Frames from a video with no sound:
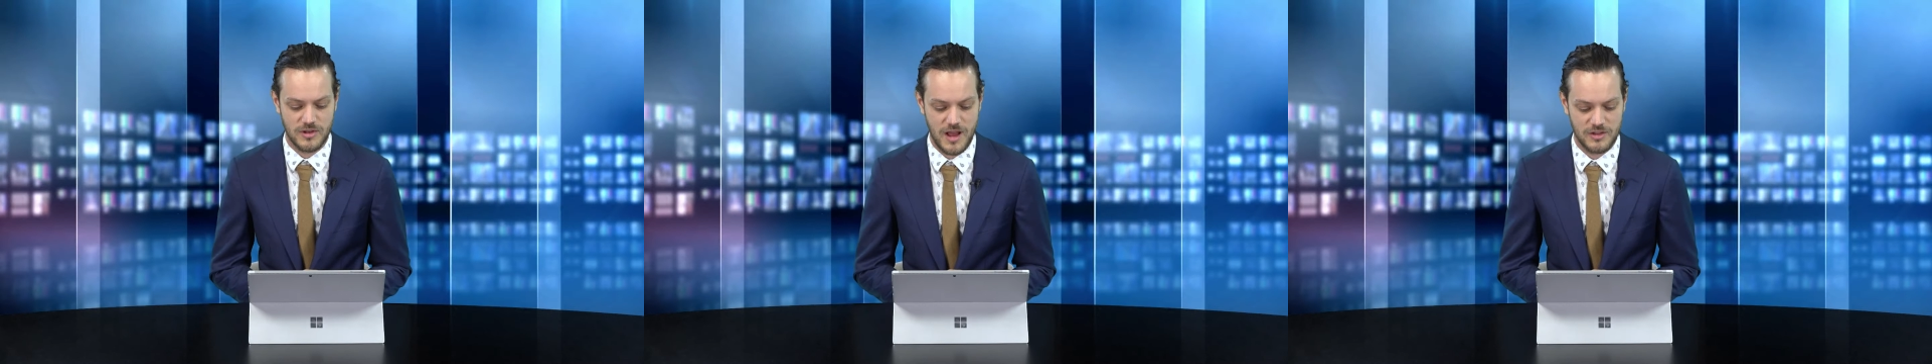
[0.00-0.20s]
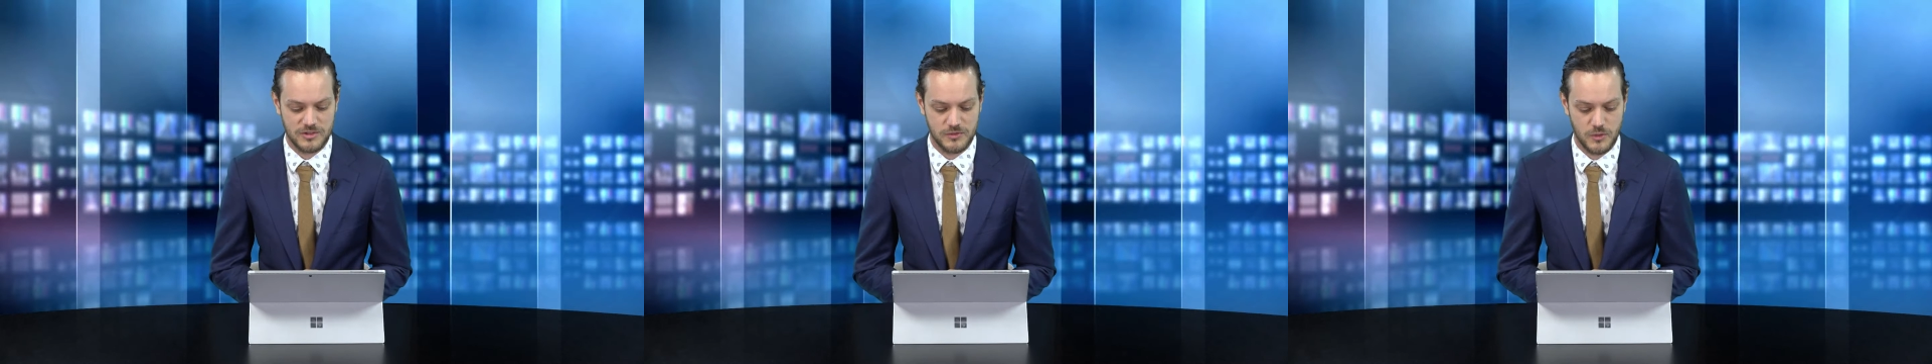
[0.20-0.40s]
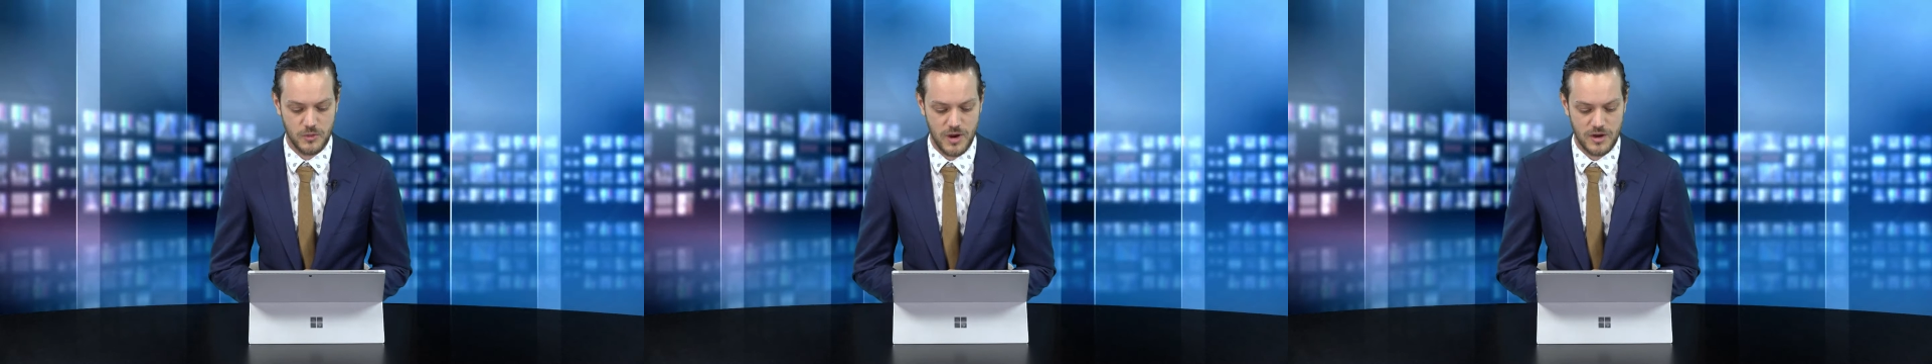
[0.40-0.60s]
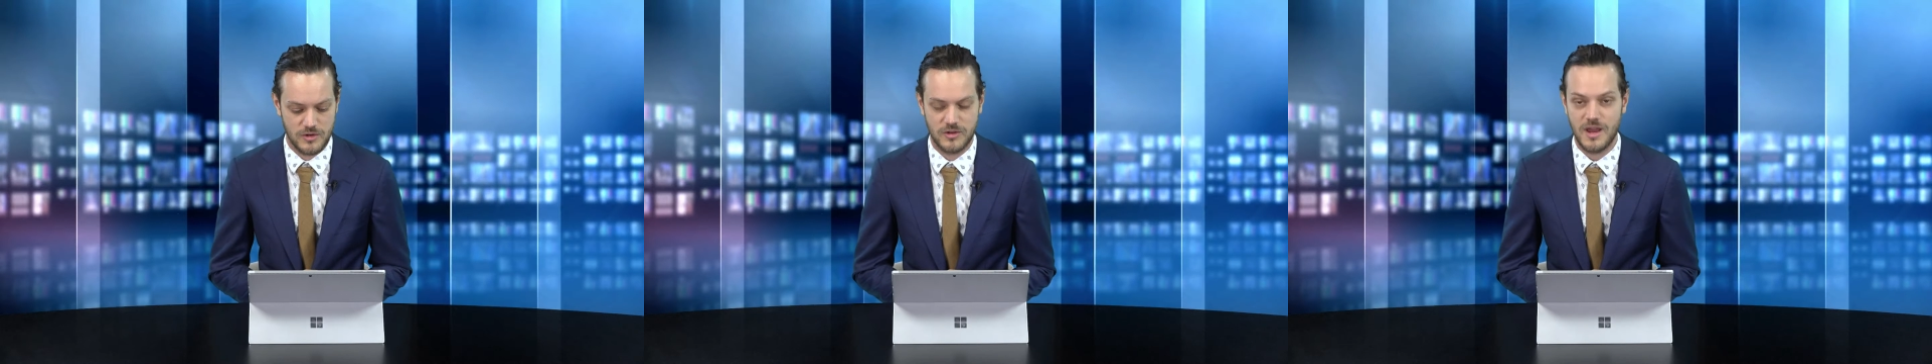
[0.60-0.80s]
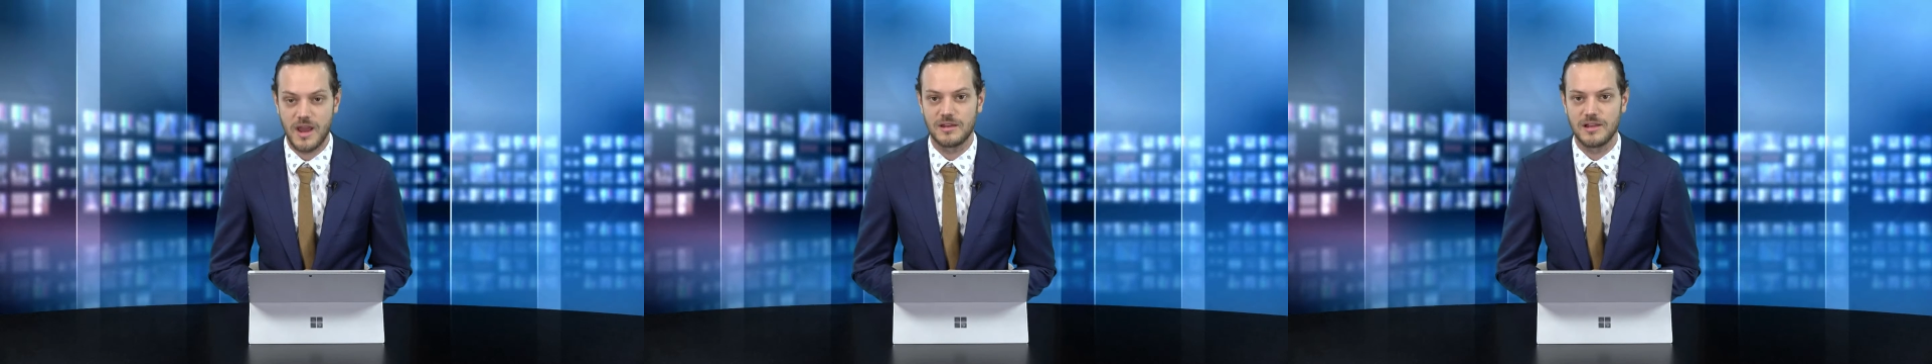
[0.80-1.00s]
last
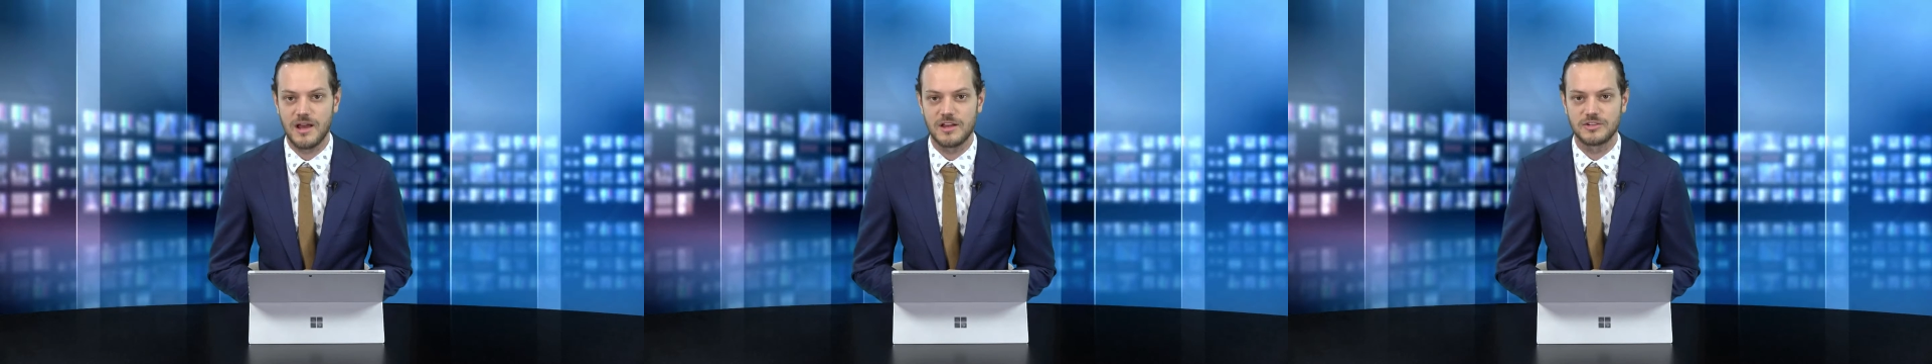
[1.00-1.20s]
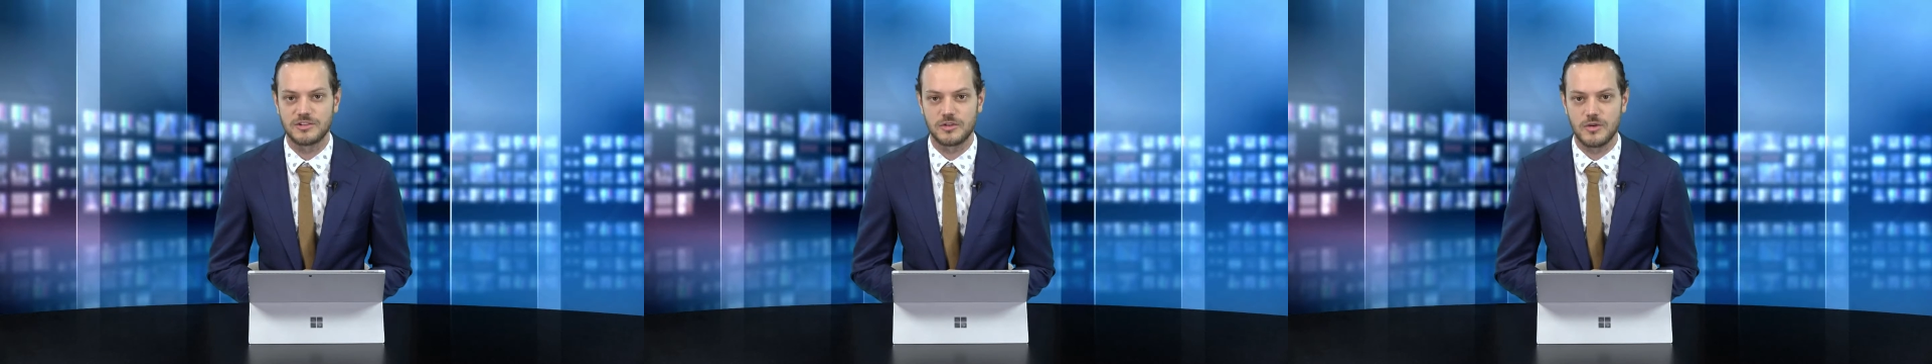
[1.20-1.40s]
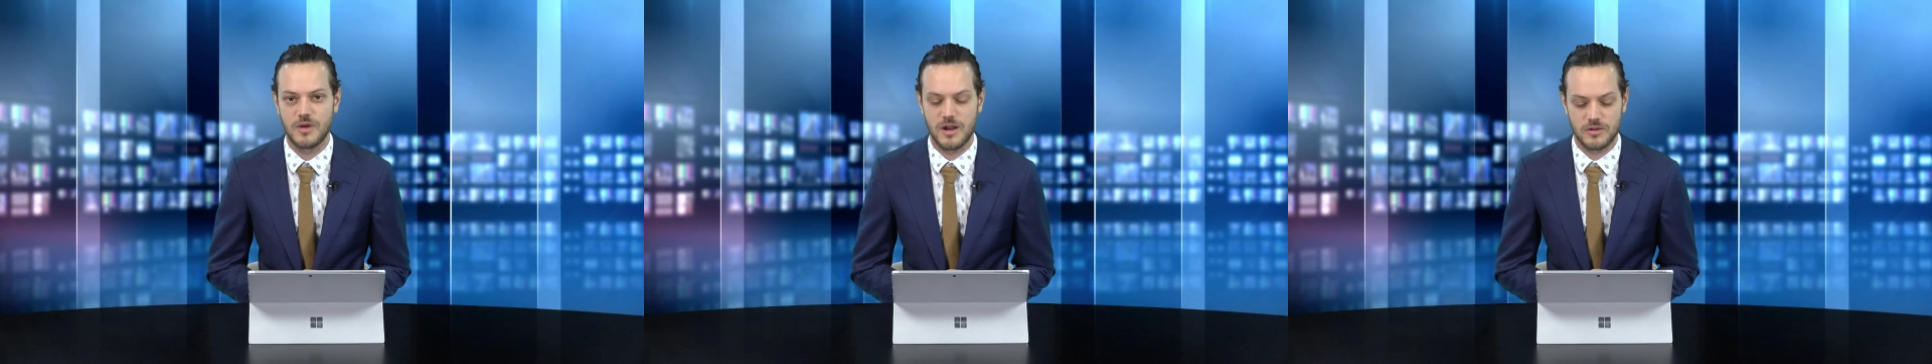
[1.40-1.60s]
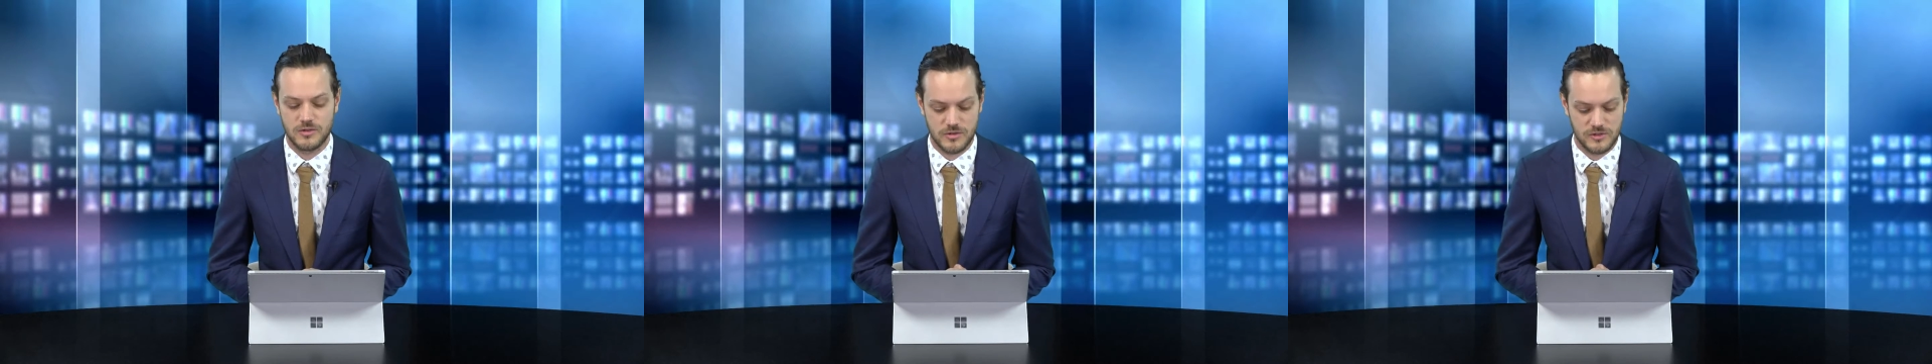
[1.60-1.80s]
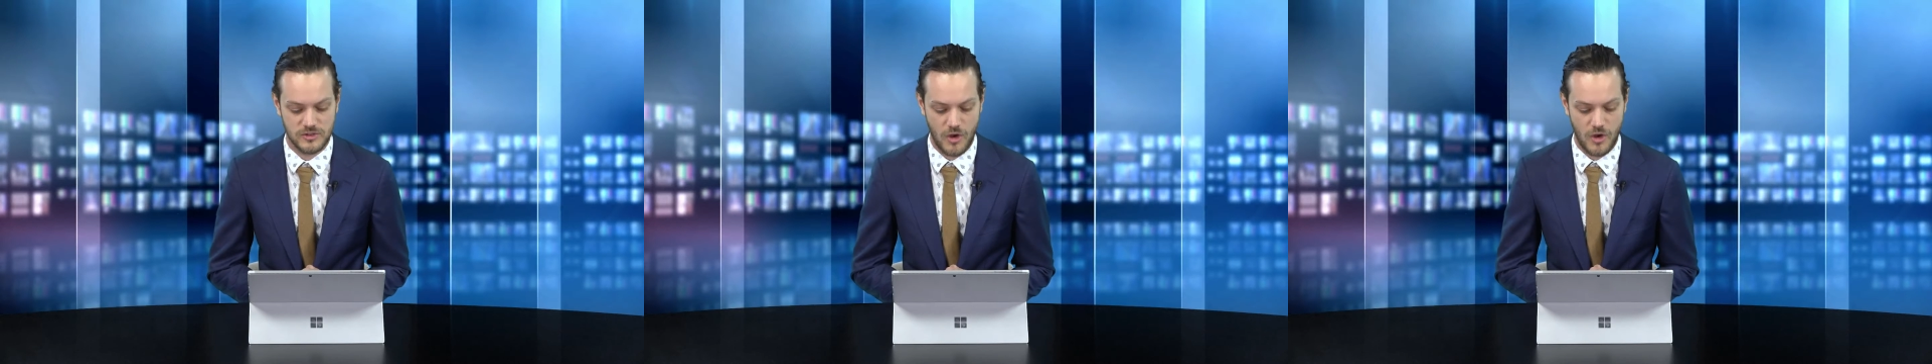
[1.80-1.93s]
400 and last 200.